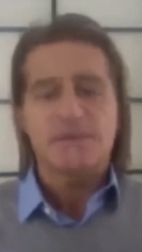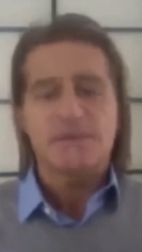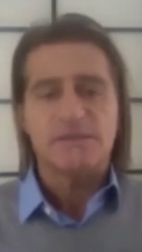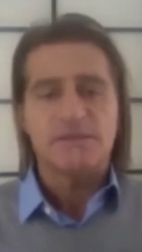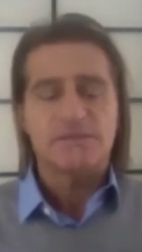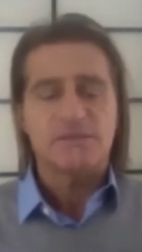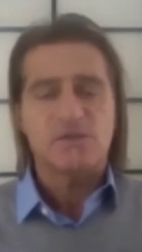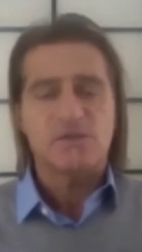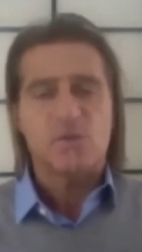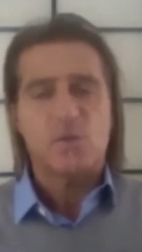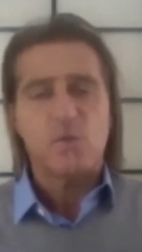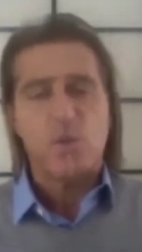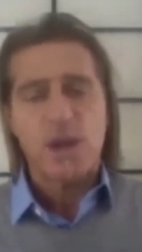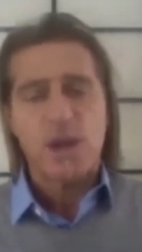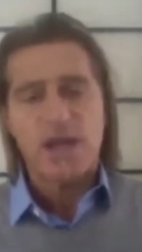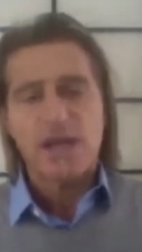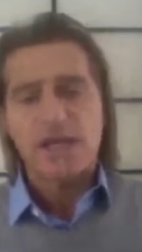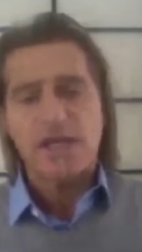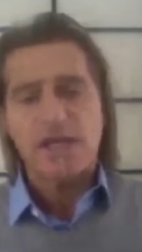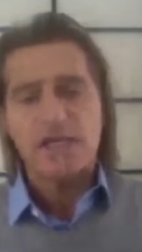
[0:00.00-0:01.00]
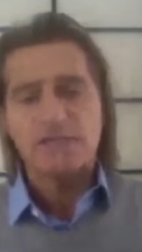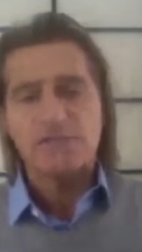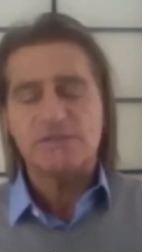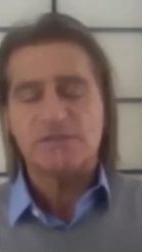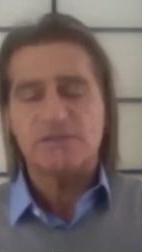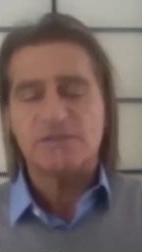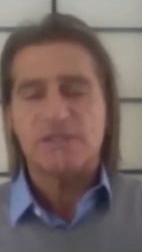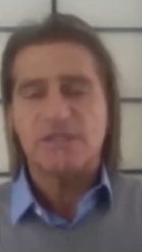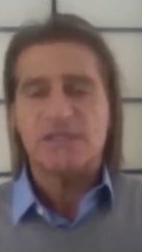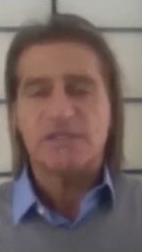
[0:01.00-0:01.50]
there is an
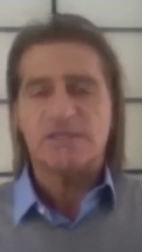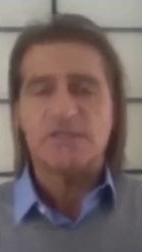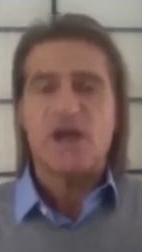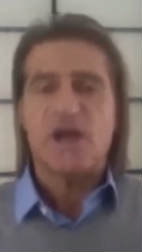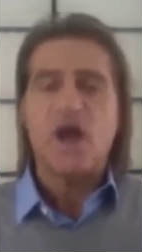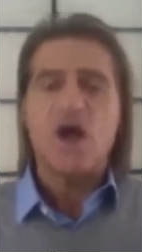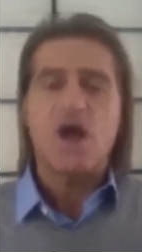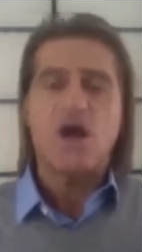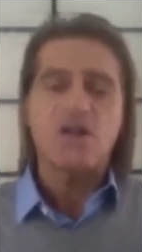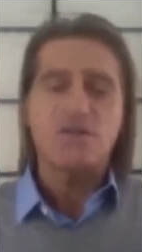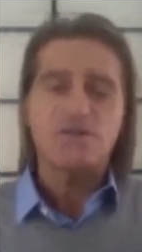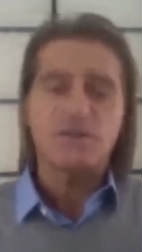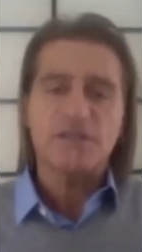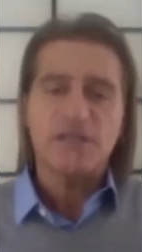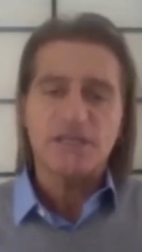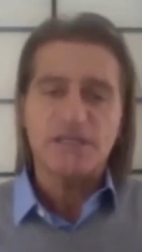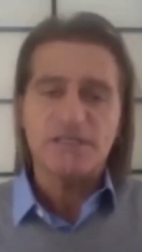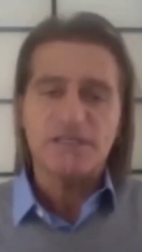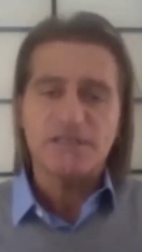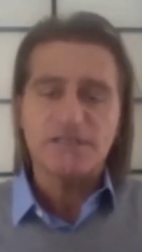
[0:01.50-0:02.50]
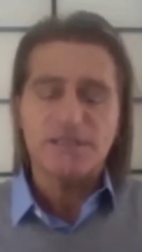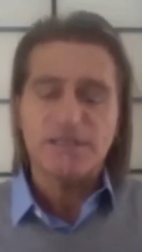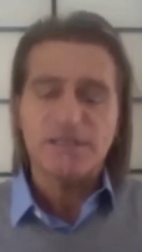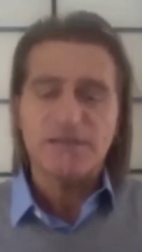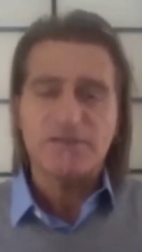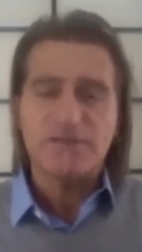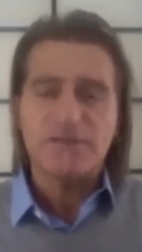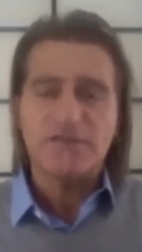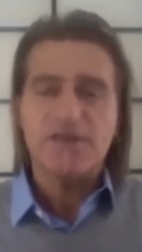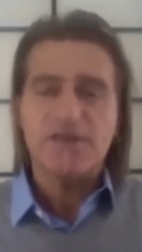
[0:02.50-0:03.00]
awareness in
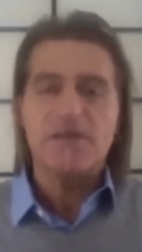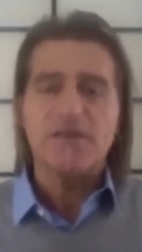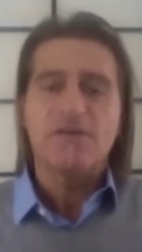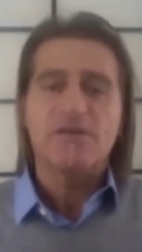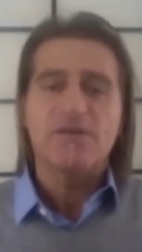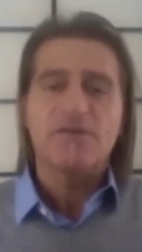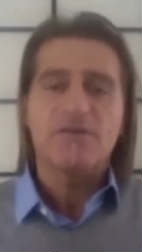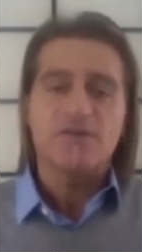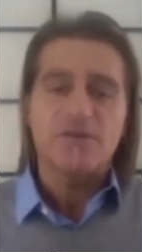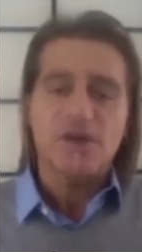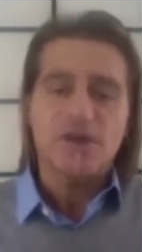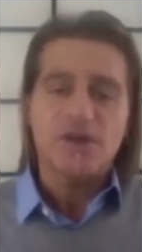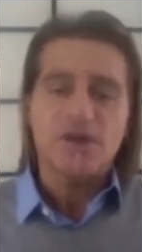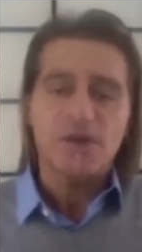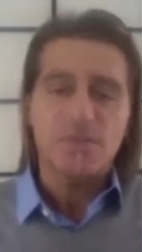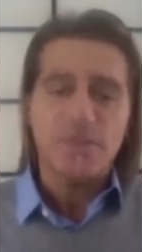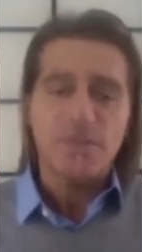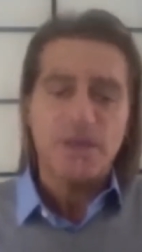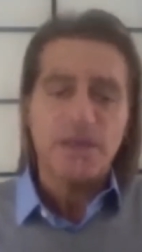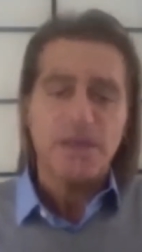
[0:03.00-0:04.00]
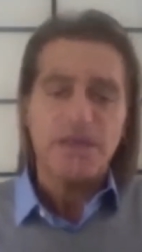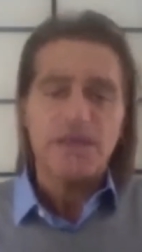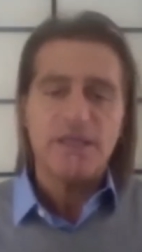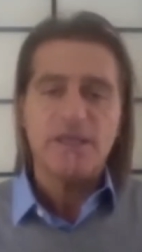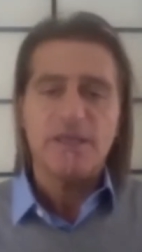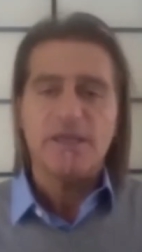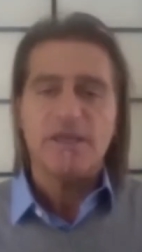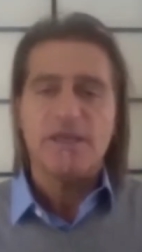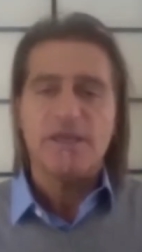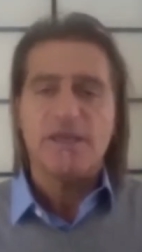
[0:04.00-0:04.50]
alternative
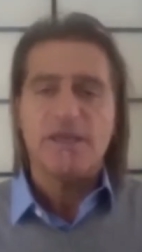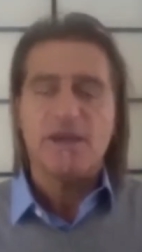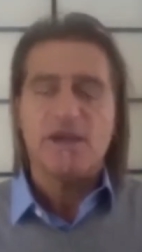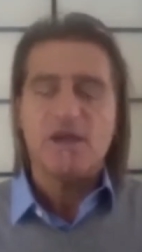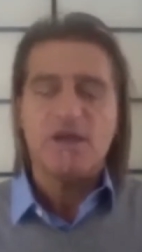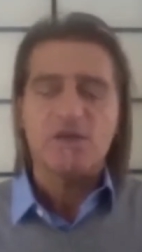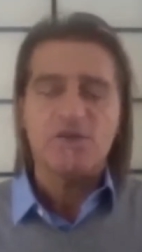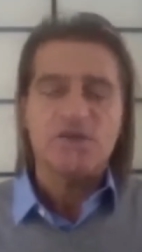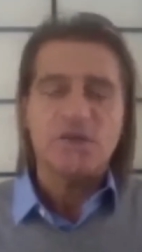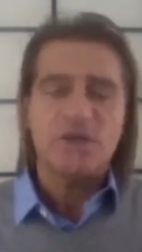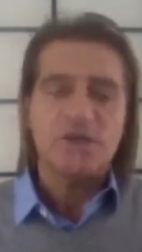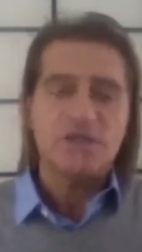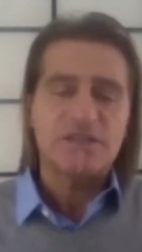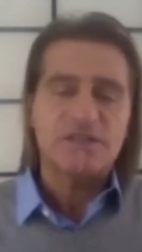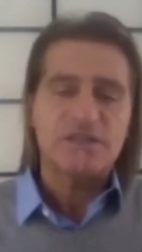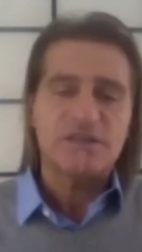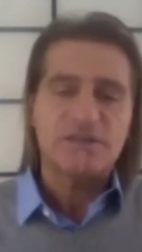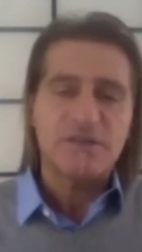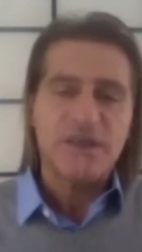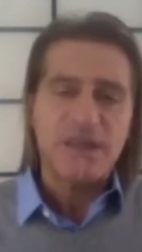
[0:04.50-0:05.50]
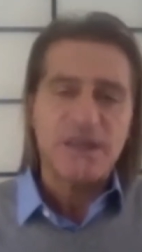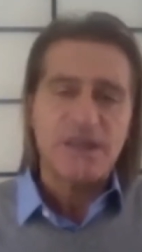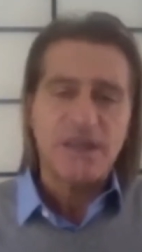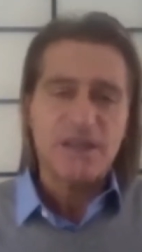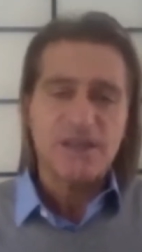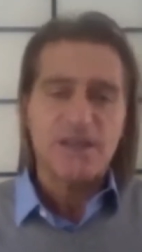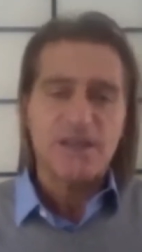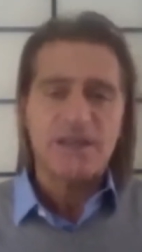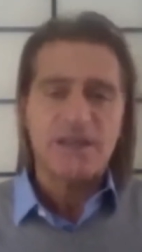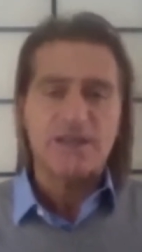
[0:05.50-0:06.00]
therapy alternative
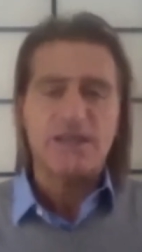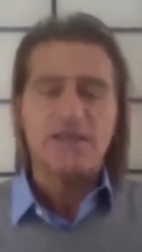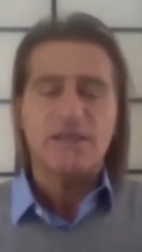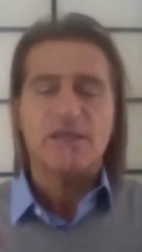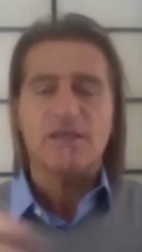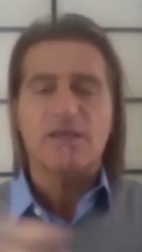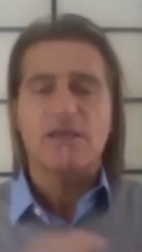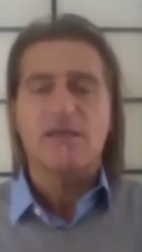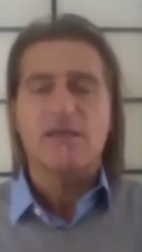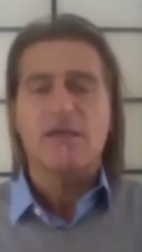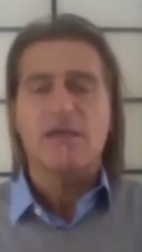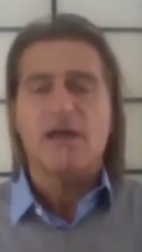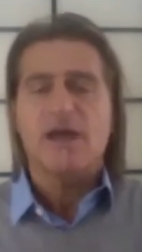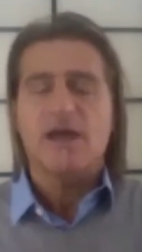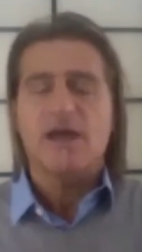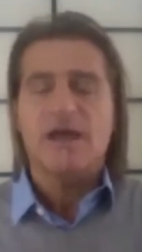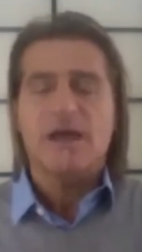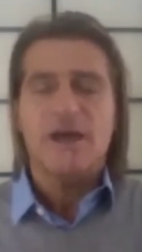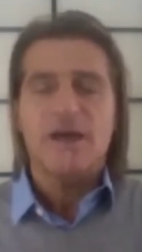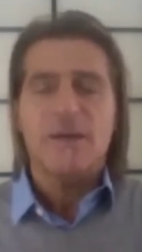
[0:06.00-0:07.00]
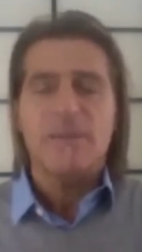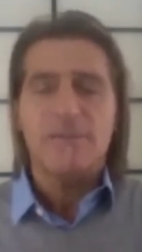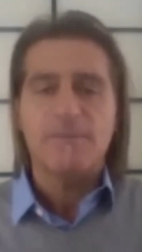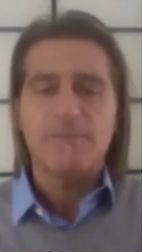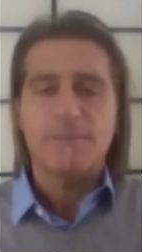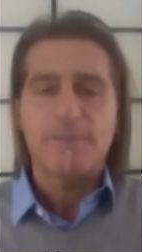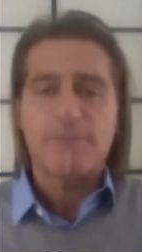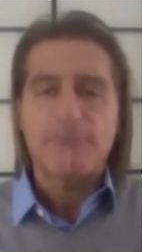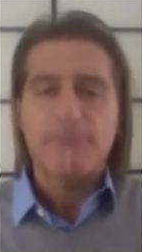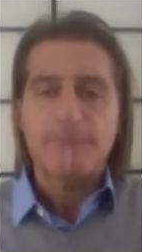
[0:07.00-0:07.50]
healing
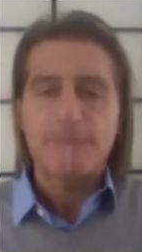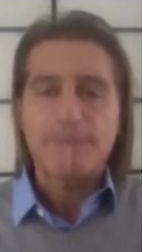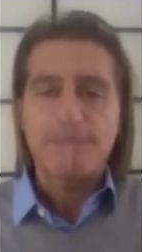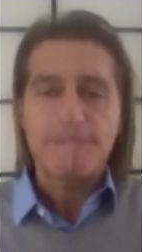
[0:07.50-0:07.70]
um,